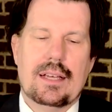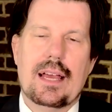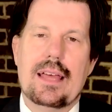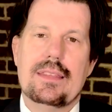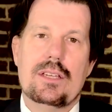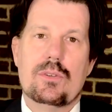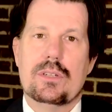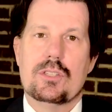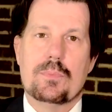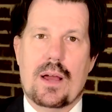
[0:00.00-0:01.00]
And then you can
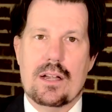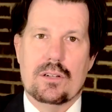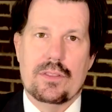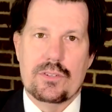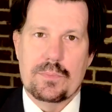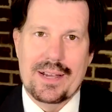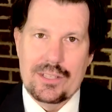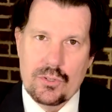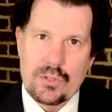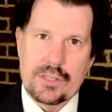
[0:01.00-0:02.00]
inspire others by
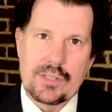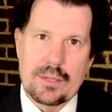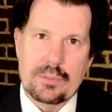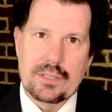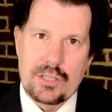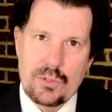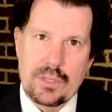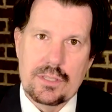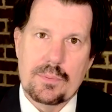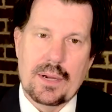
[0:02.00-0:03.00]
your example, and you can
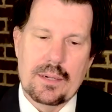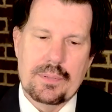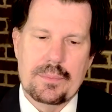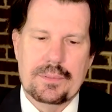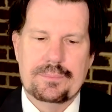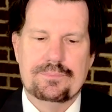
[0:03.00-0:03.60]
inspire people.